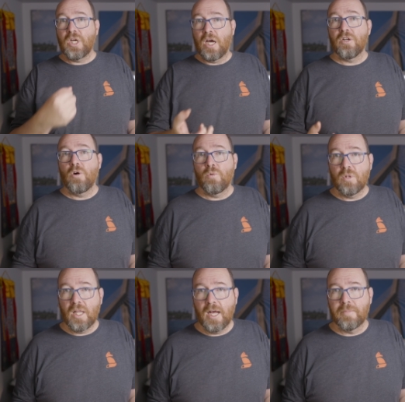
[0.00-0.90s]
dot
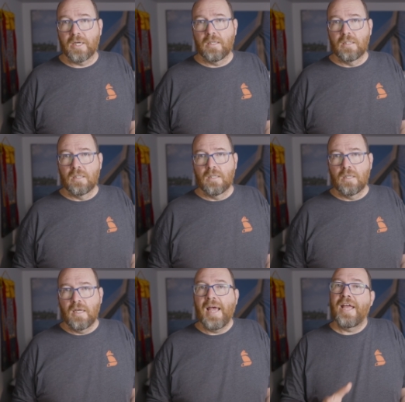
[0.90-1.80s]
ollama
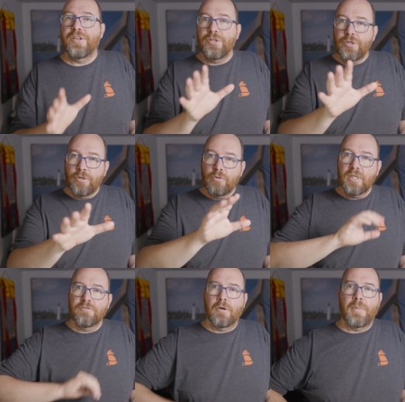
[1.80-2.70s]
and you
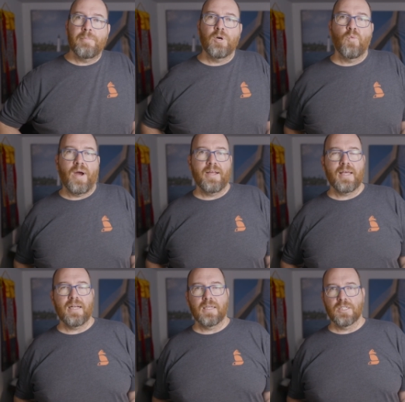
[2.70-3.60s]
can remember where
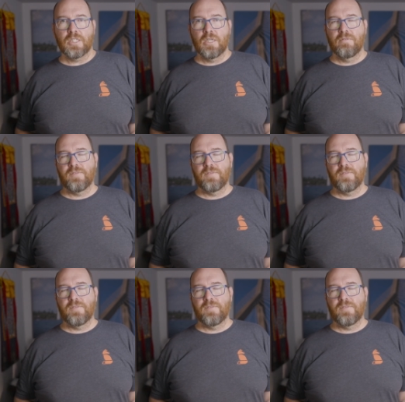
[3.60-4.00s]
that is